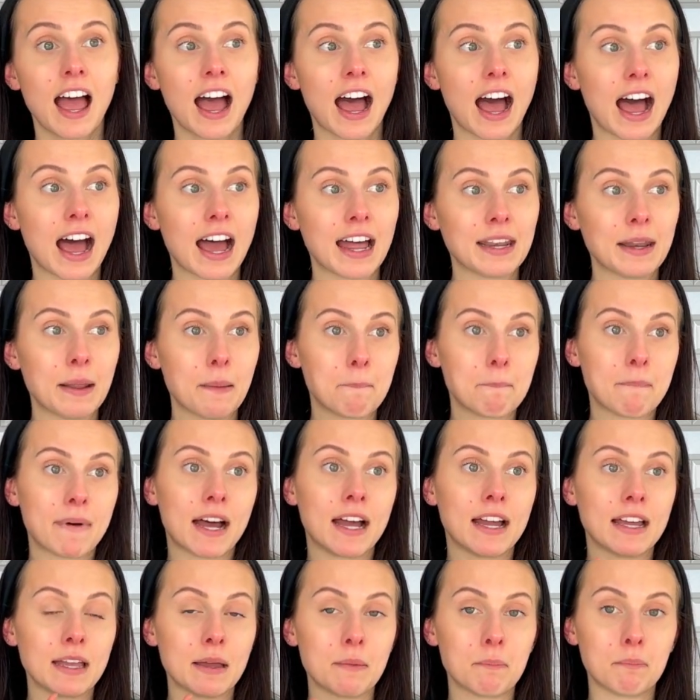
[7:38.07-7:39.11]
and
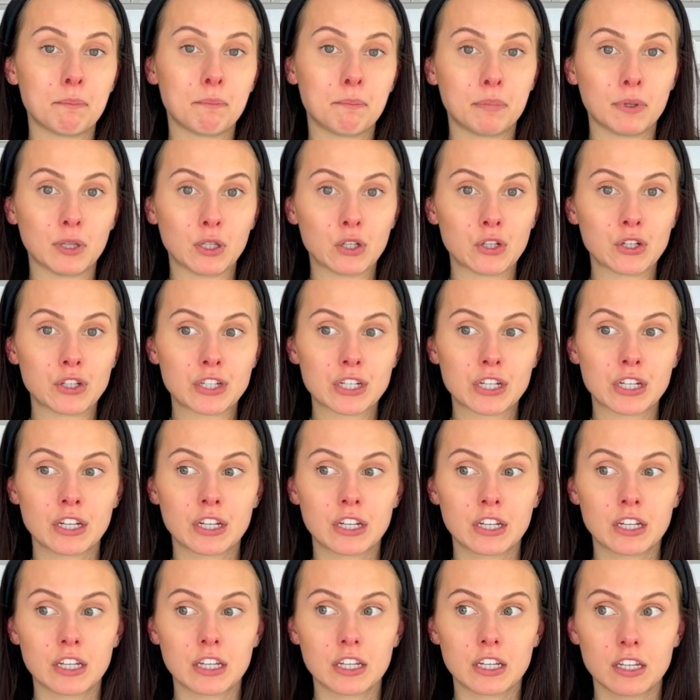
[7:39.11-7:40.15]
my blood
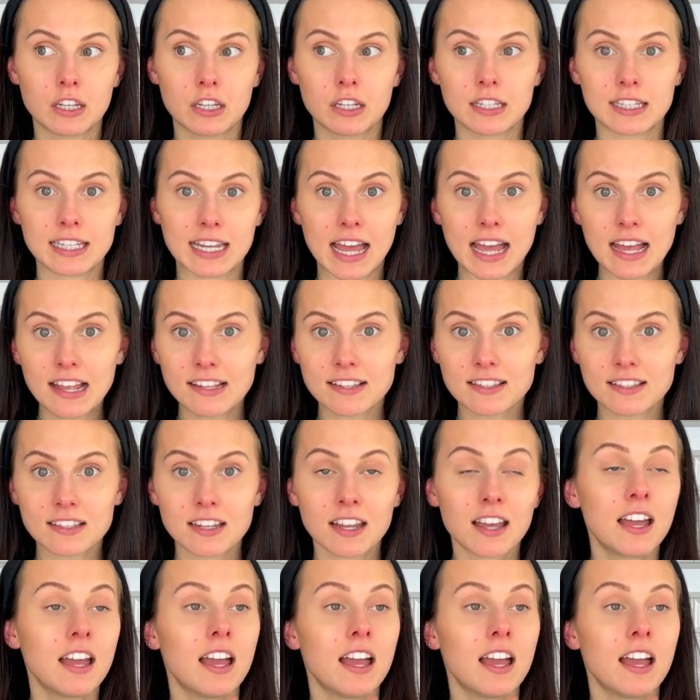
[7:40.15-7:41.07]
test.